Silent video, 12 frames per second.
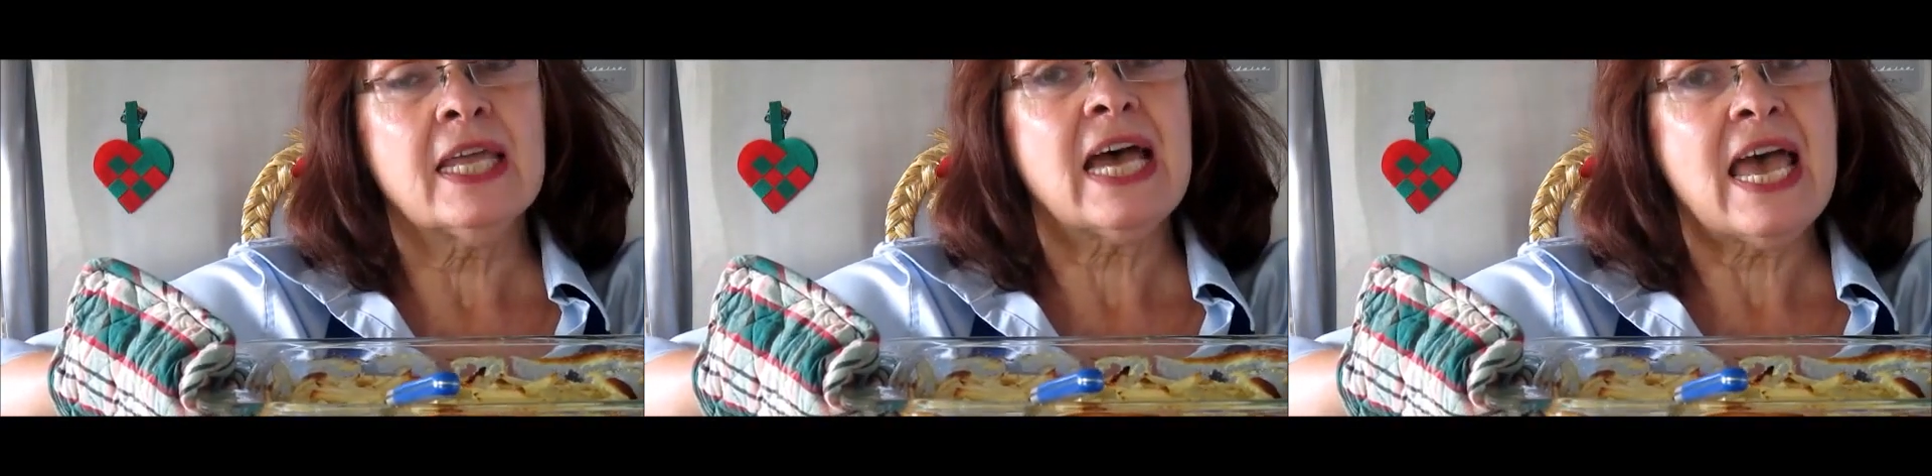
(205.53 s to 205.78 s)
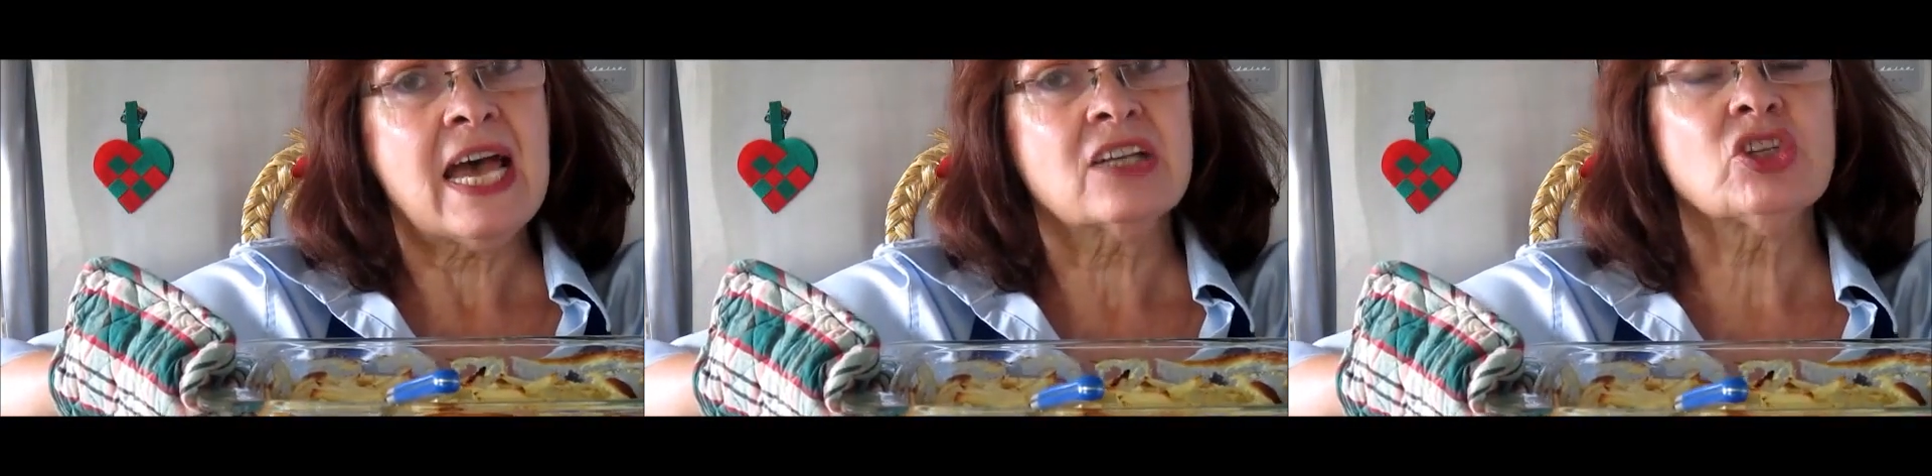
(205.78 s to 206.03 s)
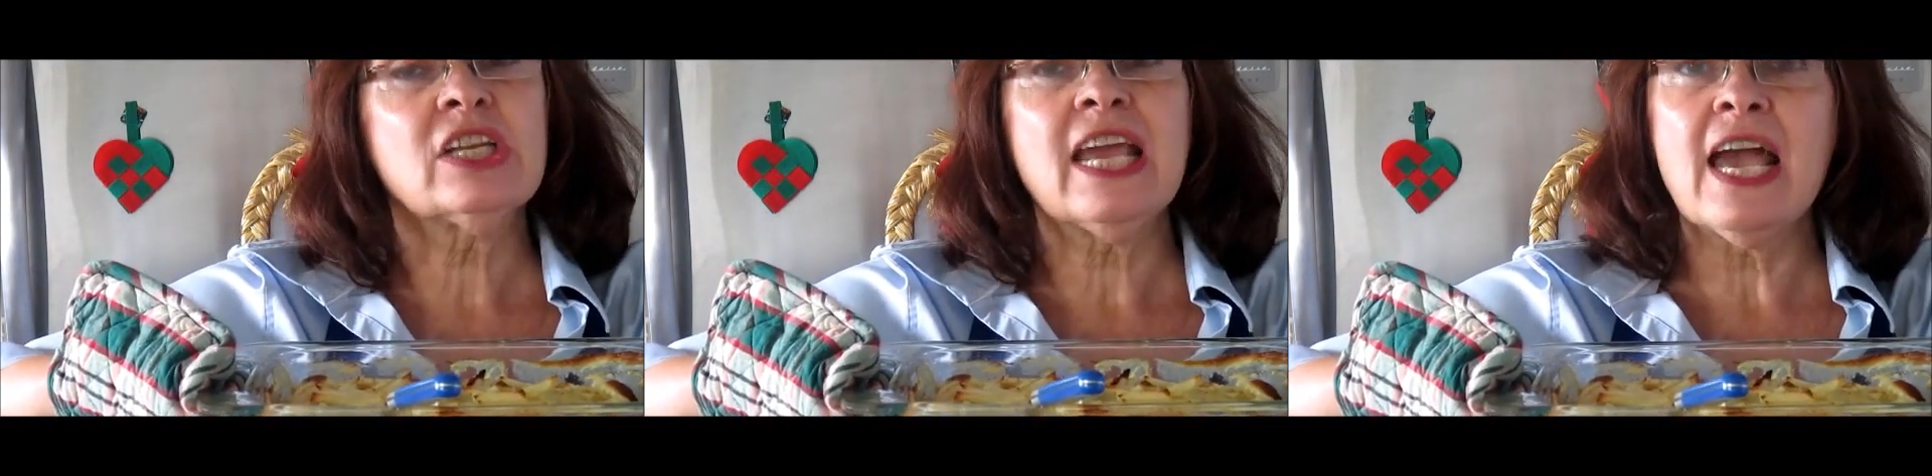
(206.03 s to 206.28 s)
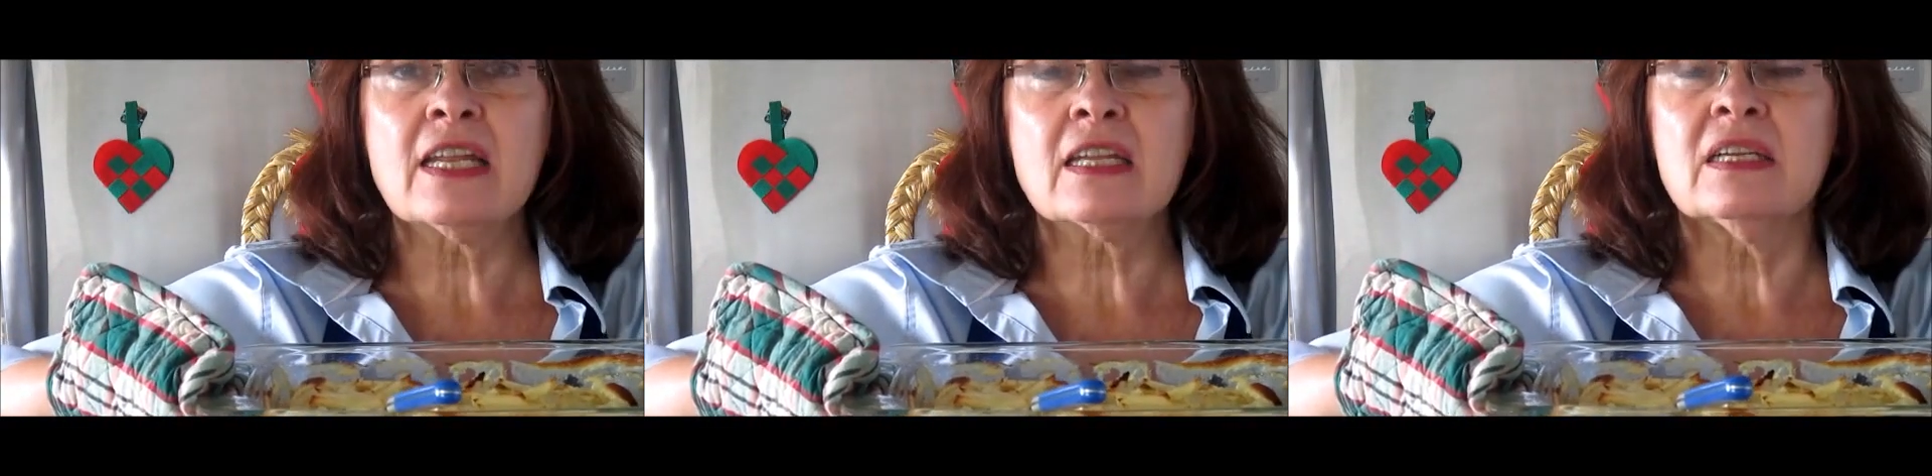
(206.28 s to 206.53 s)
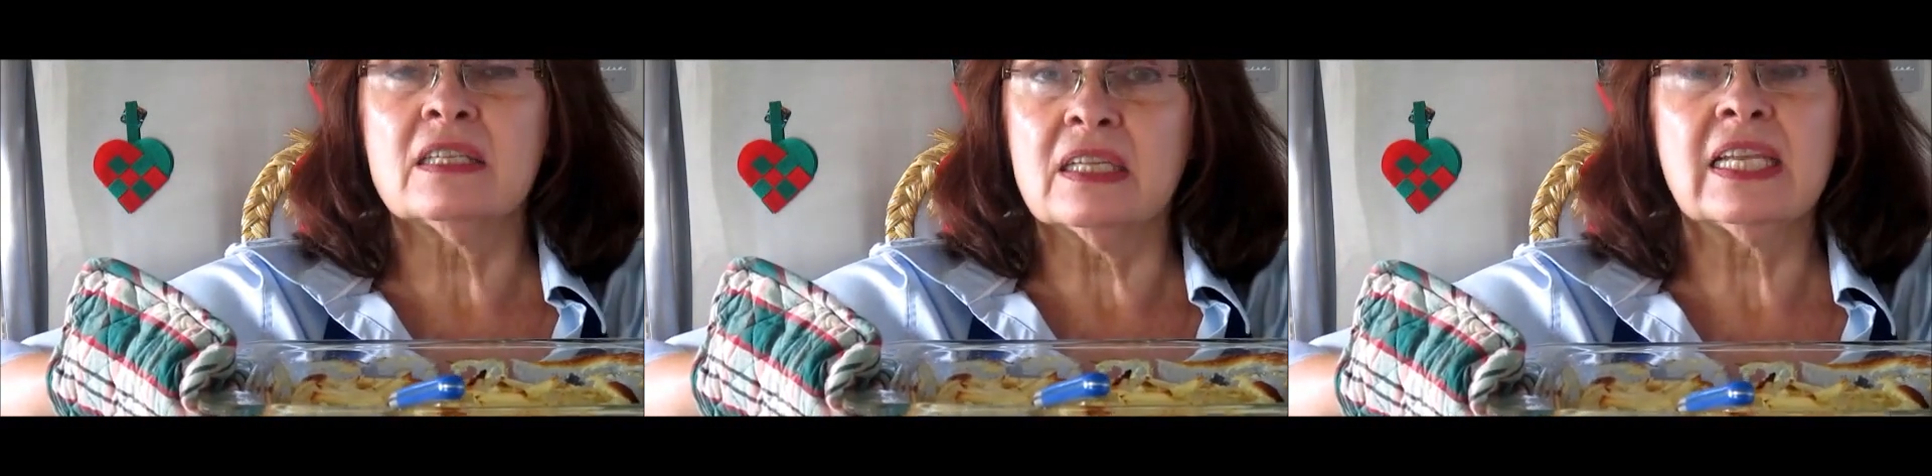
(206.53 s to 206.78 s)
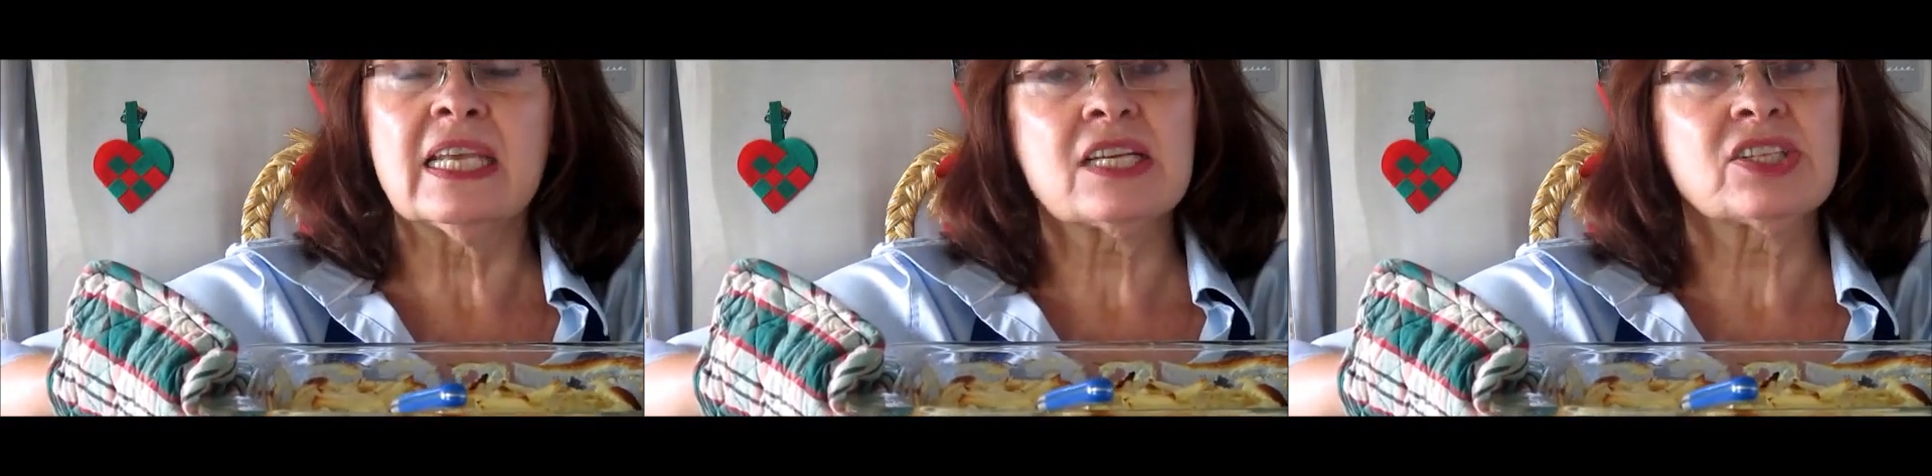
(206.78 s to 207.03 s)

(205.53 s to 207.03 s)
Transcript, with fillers: and I actually added a little